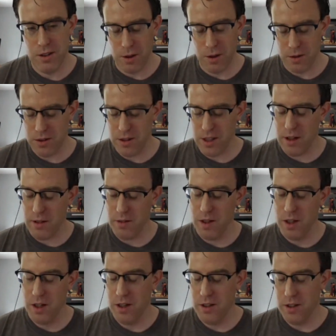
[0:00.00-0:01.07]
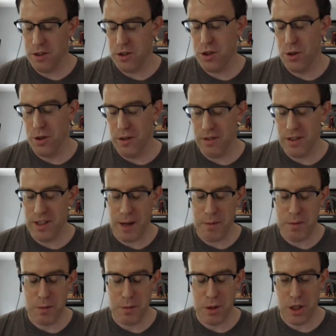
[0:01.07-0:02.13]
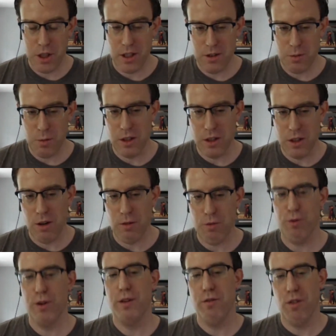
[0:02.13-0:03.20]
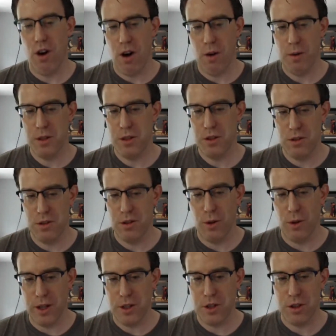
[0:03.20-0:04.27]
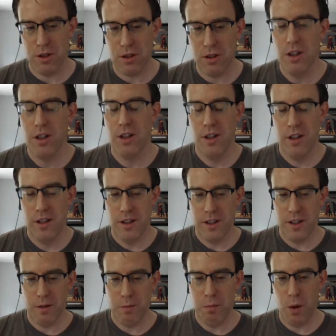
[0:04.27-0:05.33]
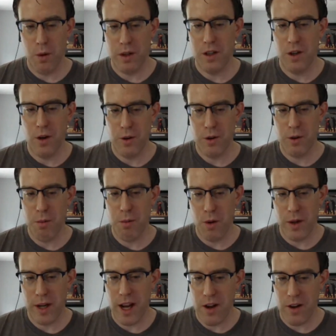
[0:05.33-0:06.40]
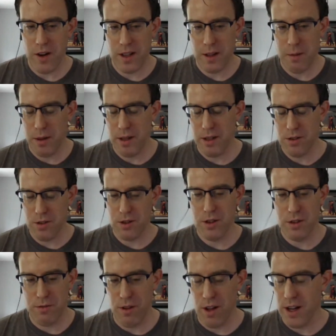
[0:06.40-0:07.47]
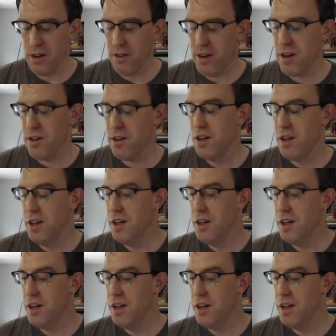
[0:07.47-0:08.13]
So there's 2 different types of machines. One called free fall, which is the traditional bullet. You go into a bowling alley and the pins are just flying around.